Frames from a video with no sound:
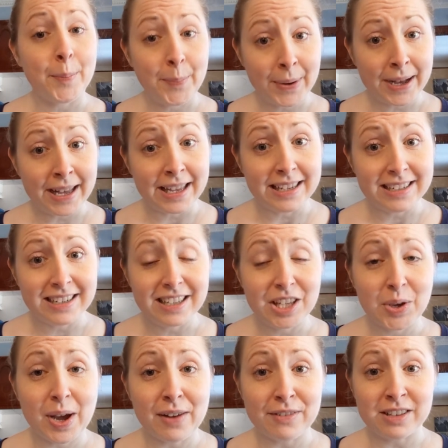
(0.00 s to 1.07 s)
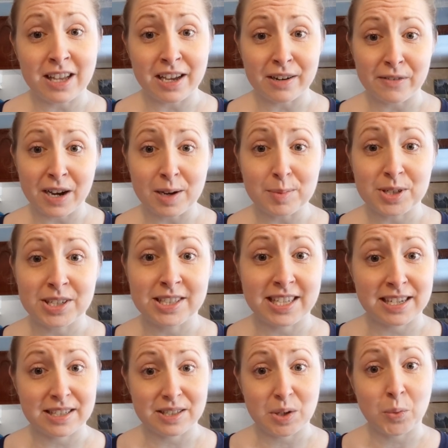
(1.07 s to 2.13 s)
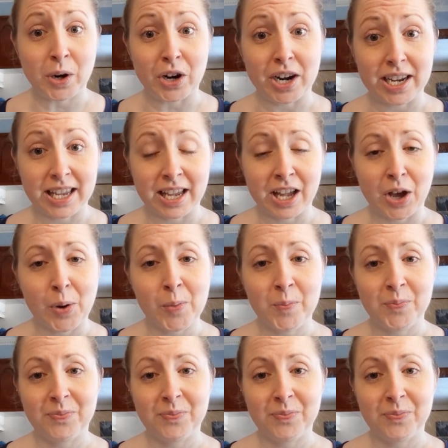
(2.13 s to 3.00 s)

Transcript: but you have a lot of options as to where it can go.